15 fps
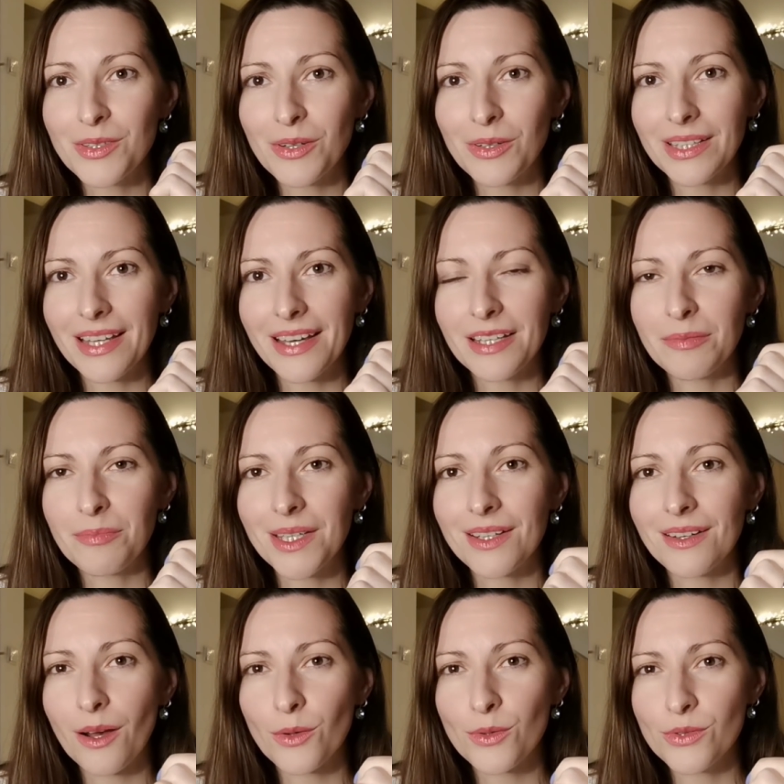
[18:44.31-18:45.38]
You don't like
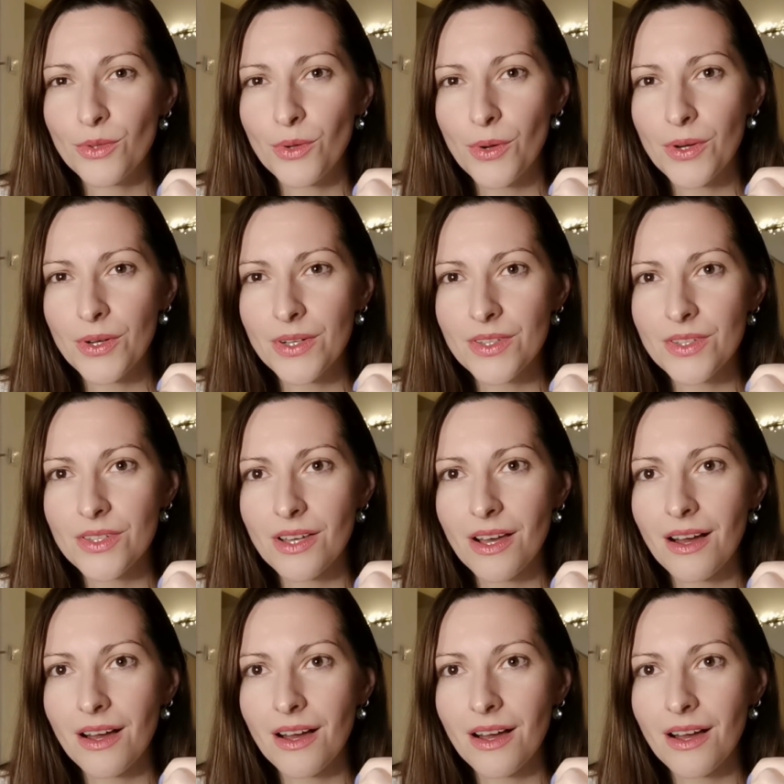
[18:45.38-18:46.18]
being outdoors.